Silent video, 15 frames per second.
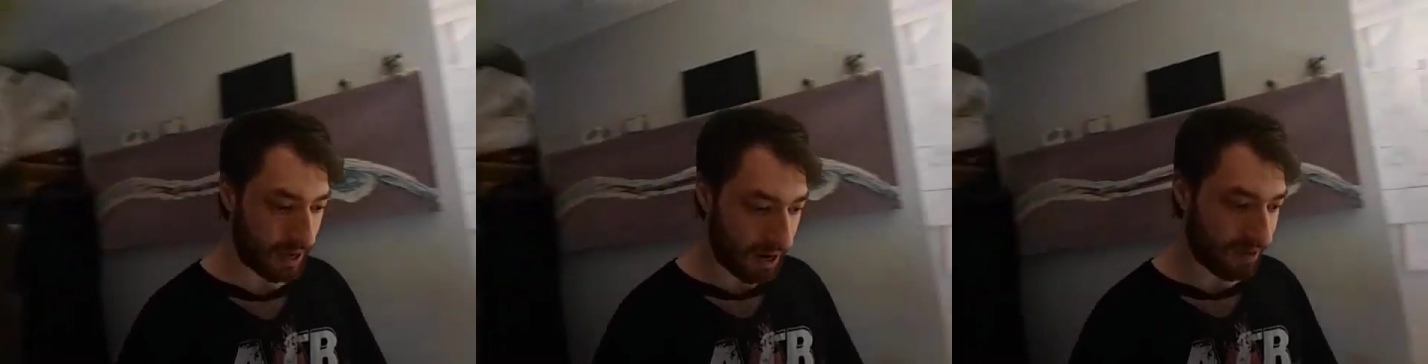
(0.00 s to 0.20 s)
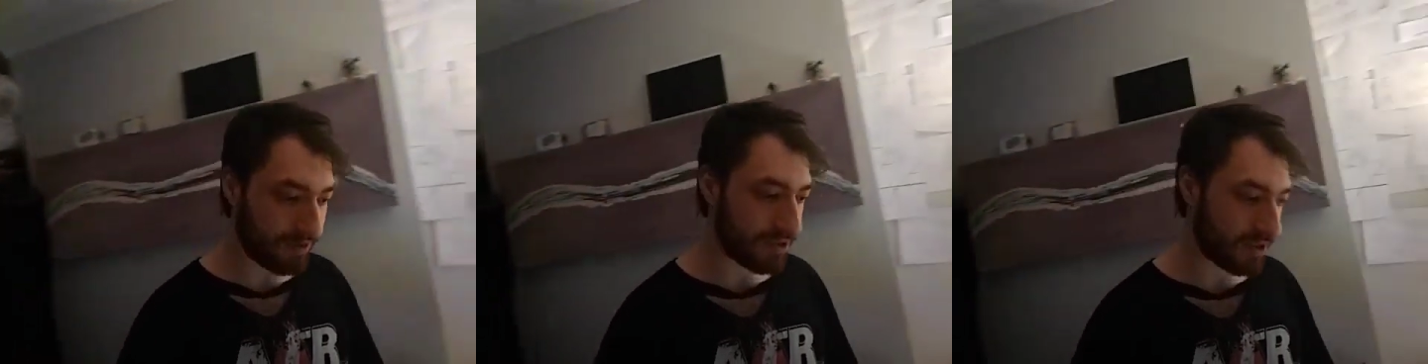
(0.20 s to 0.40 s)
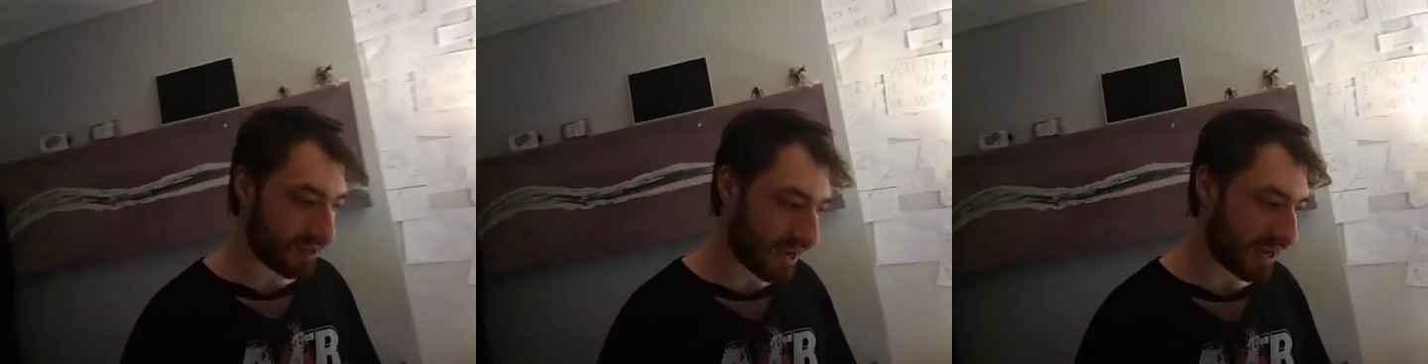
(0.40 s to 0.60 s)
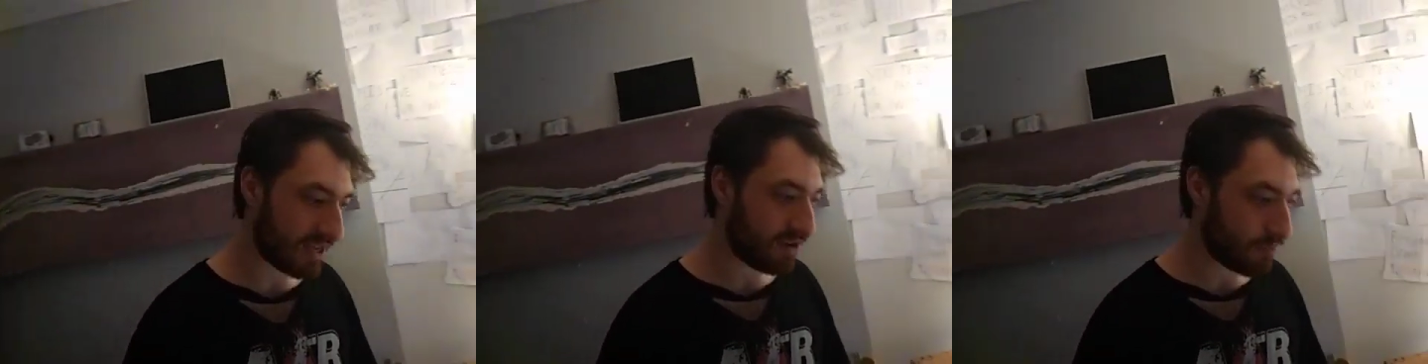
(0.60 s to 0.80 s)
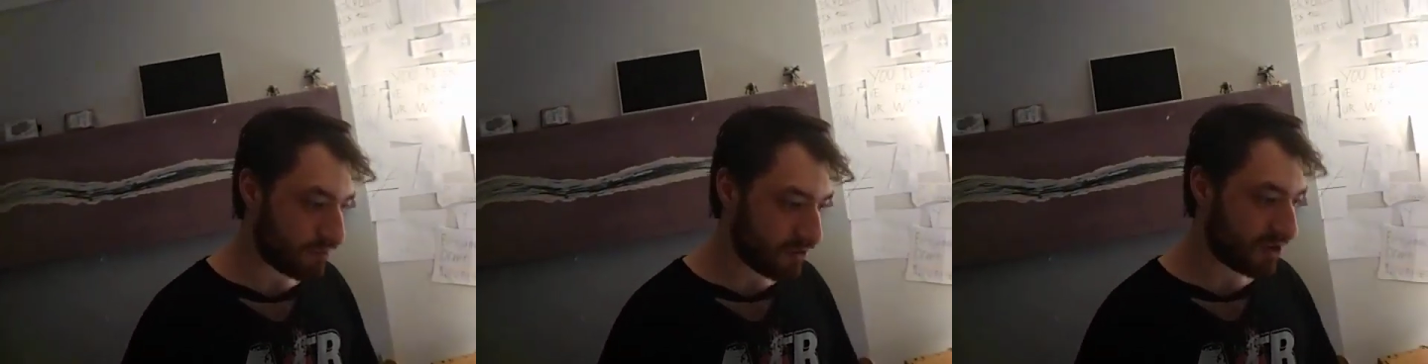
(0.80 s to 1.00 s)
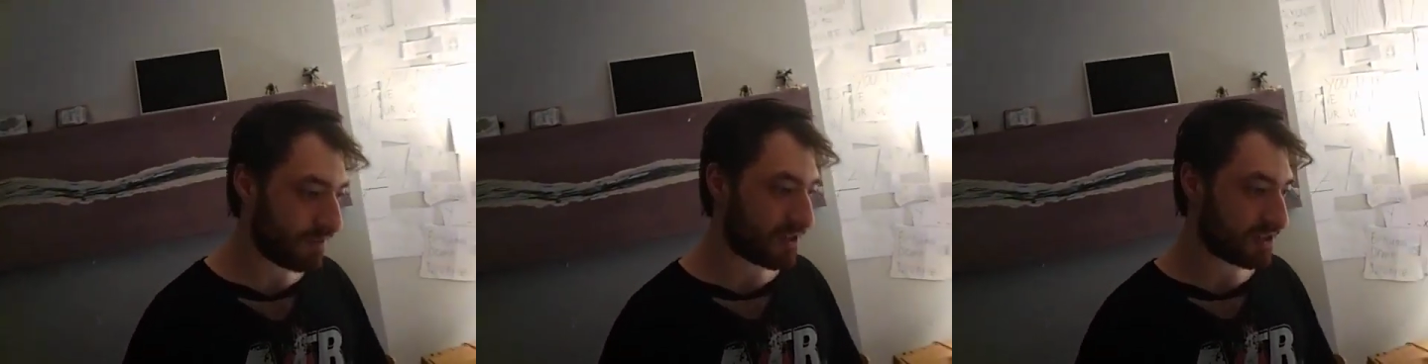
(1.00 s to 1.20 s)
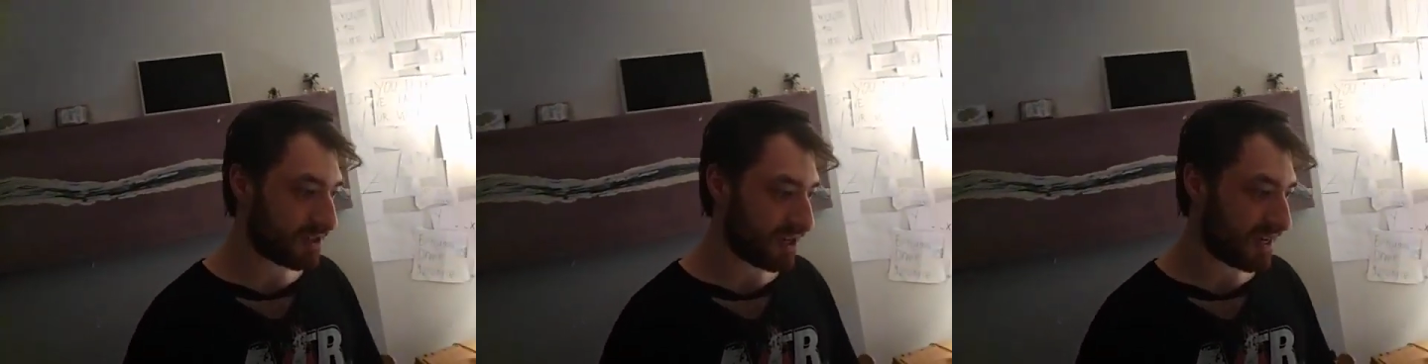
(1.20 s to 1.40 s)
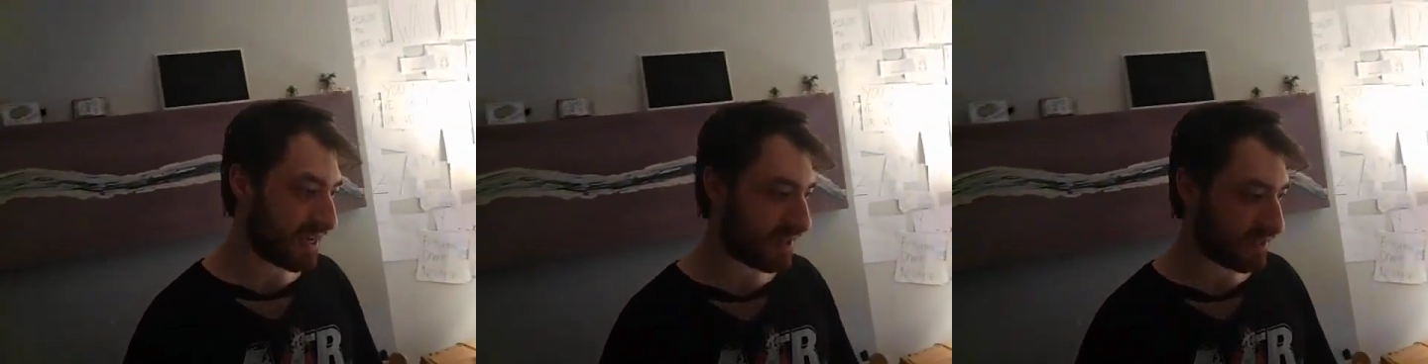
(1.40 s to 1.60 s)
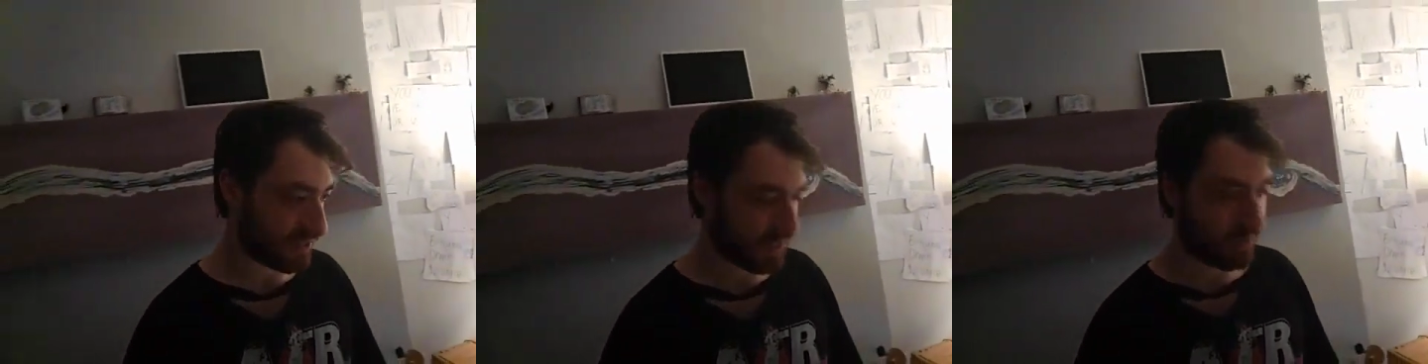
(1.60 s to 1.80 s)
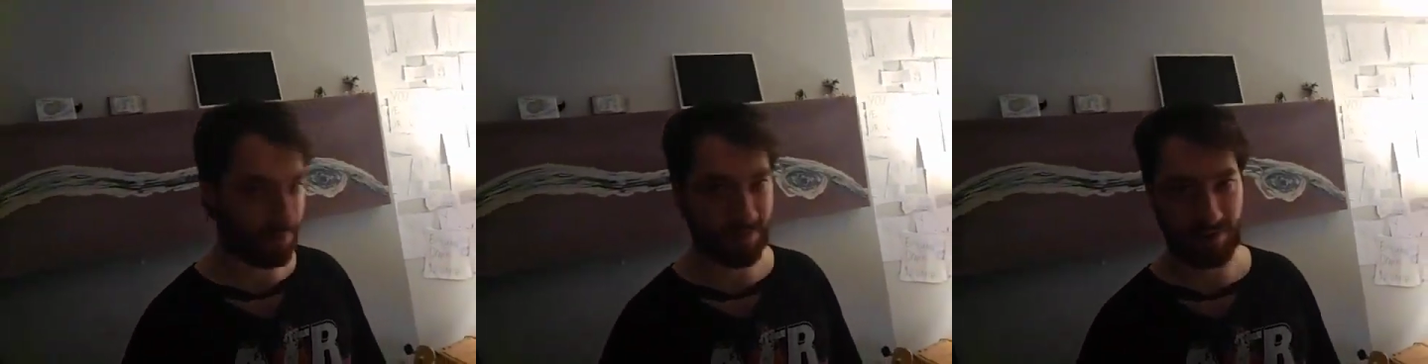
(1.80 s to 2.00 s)
other than that, you're pretty much going to get the
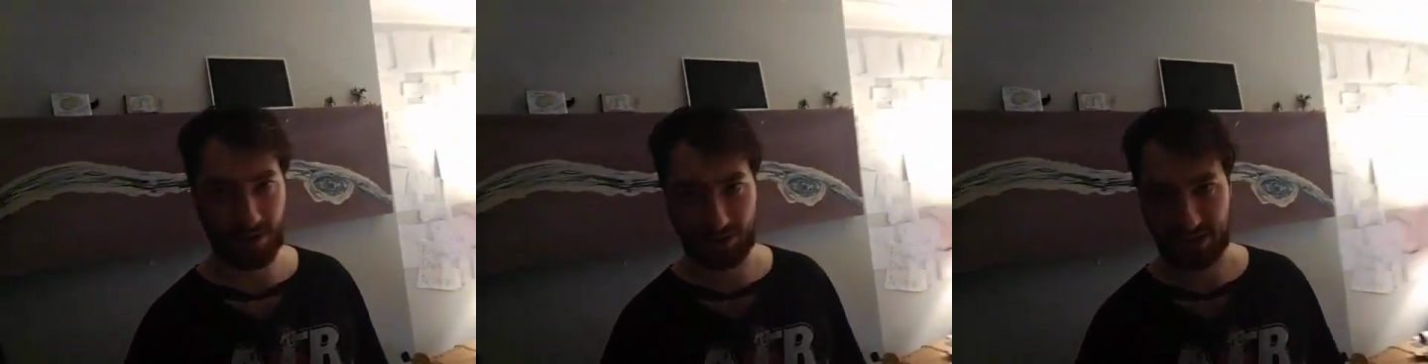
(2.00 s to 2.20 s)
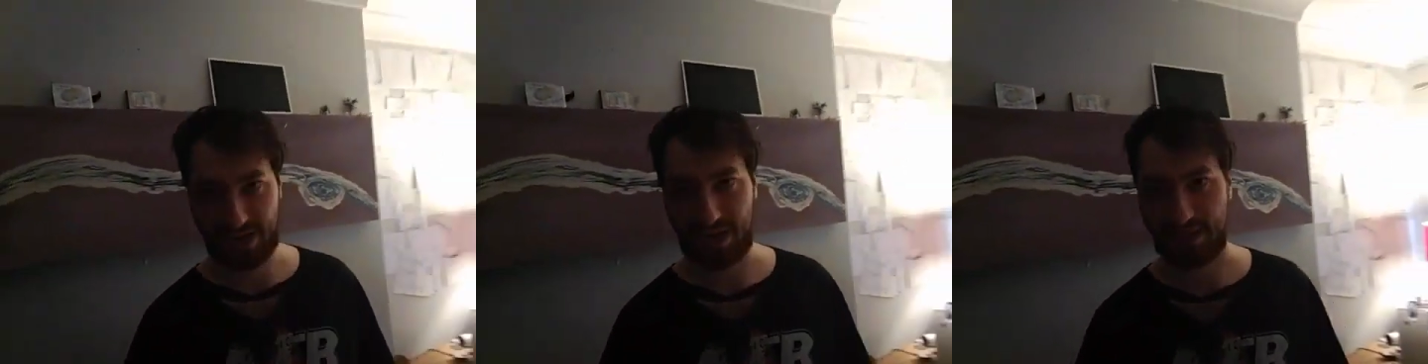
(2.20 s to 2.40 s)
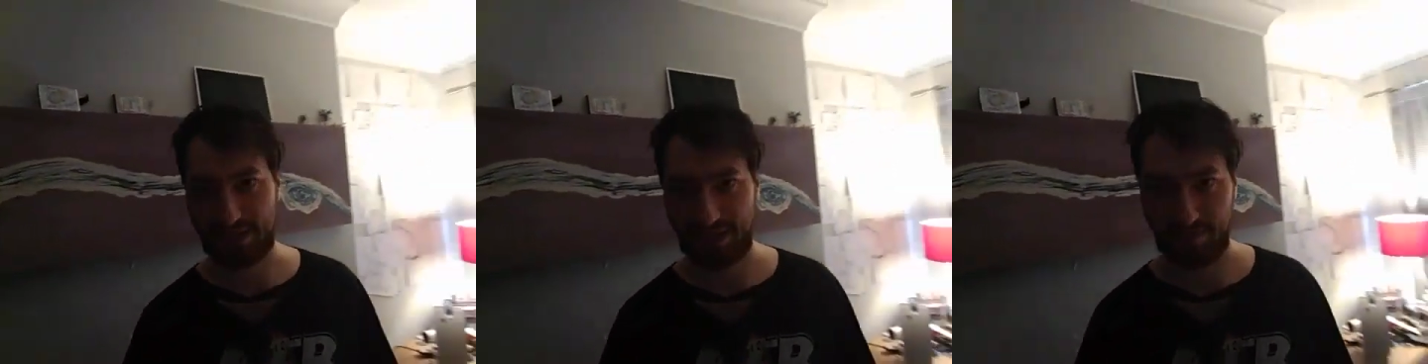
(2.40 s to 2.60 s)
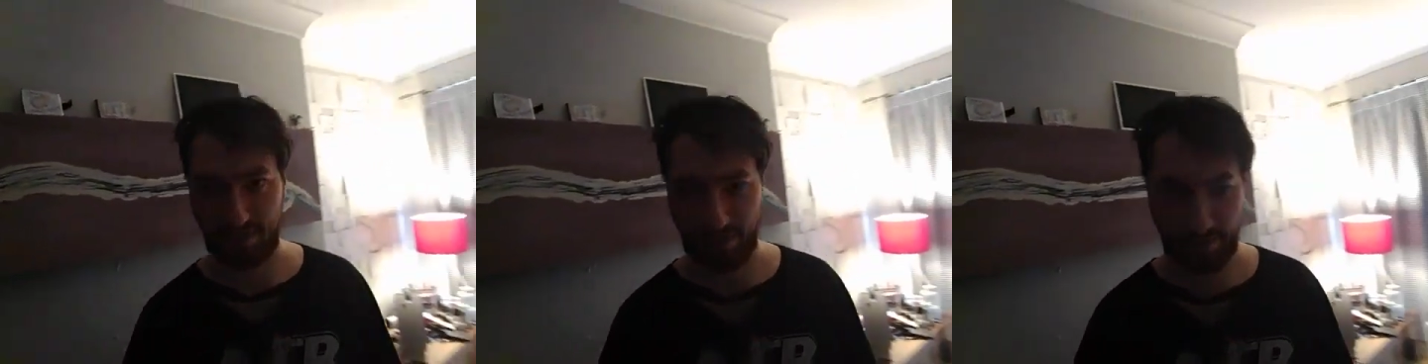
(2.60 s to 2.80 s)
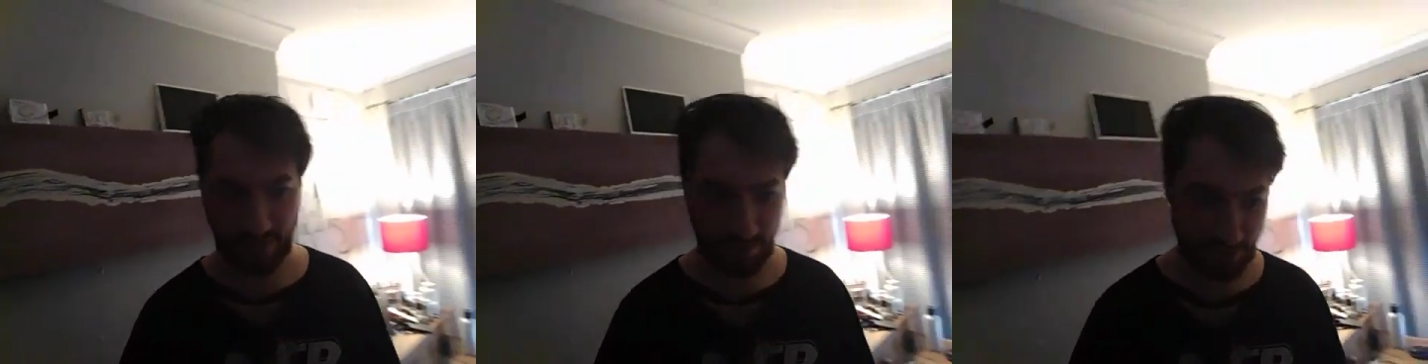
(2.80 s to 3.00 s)
same functionality in both of